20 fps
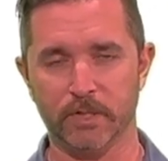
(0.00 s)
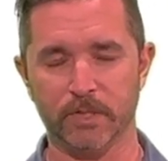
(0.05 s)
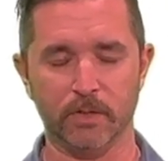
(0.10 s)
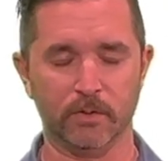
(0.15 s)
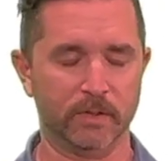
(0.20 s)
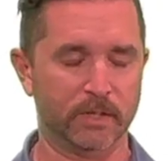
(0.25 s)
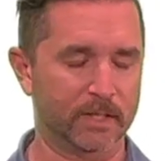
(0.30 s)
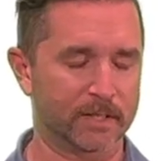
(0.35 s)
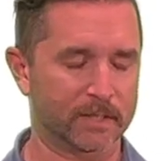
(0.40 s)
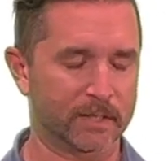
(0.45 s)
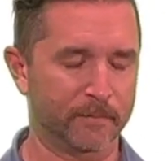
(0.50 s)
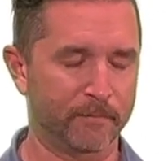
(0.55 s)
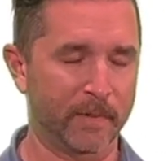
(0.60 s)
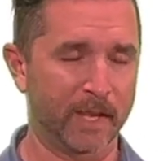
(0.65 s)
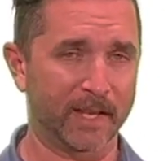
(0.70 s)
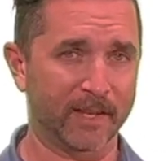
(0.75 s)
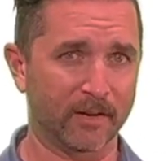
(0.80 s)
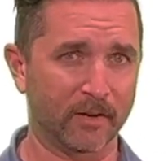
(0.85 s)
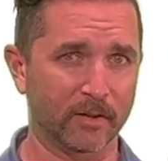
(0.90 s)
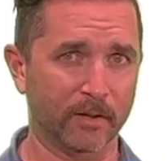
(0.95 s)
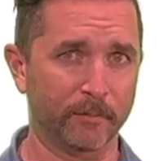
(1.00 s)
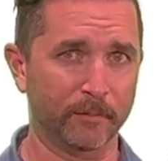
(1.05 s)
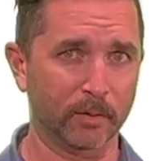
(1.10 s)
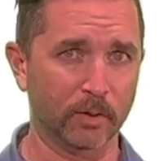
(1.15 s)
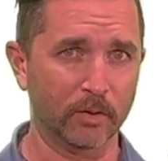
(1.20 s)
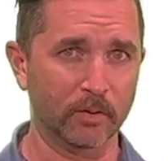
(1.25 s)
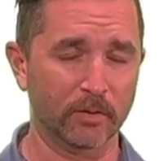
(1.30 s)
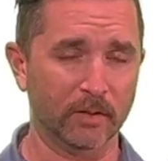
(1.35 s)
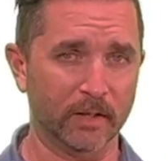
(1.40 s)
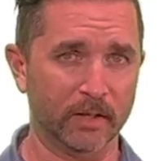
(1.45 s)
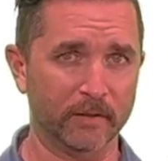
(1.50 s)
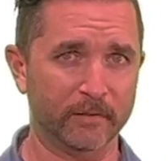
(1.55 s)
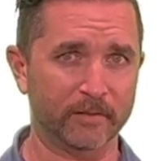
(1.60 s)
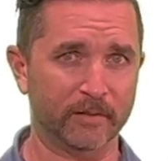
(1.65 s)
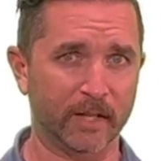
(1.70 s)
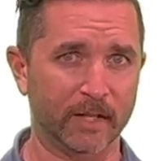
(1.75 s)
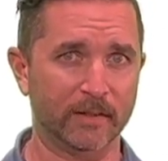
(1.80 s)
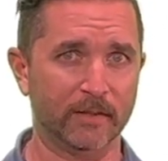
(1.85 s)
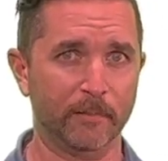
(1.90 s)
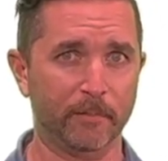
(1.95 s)
so it doesn't make it on the blue list
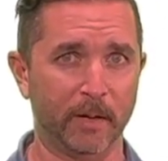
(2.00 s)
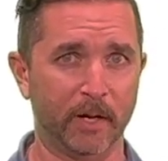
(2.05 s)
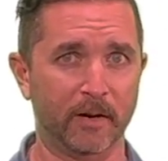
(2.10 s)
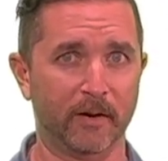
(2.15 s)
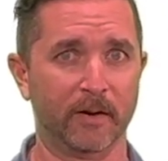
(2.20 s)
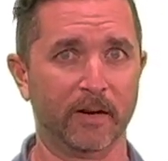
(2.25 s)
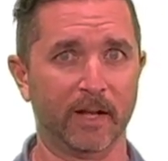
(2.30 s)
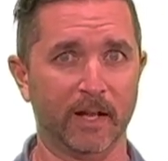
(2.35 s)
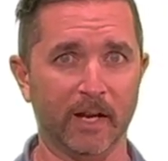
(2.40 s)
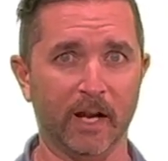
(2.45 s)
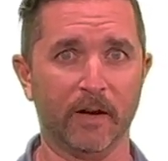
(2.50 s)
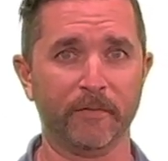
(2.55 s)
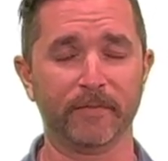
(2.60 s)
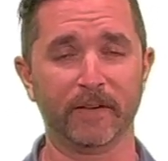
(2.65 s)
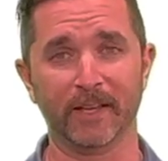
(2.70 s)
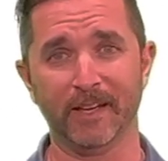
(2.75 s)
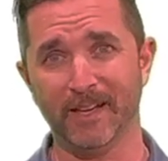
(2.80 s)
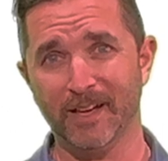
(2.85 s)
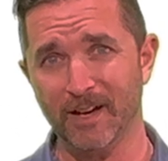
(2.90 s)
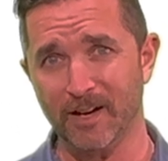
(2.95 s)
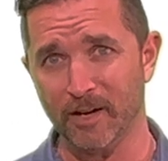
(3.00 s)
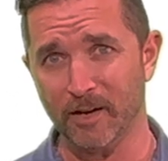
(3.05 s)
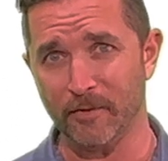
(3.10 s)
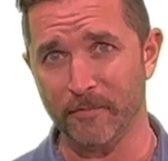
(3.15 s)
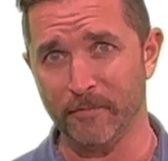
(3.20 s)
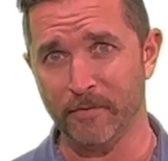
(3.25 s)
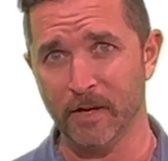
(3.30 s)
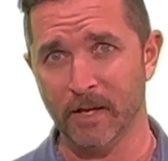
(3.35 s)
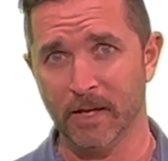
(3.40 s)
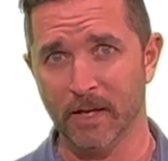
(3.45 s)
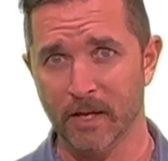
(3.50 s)
like the Parrot Anafi Gov.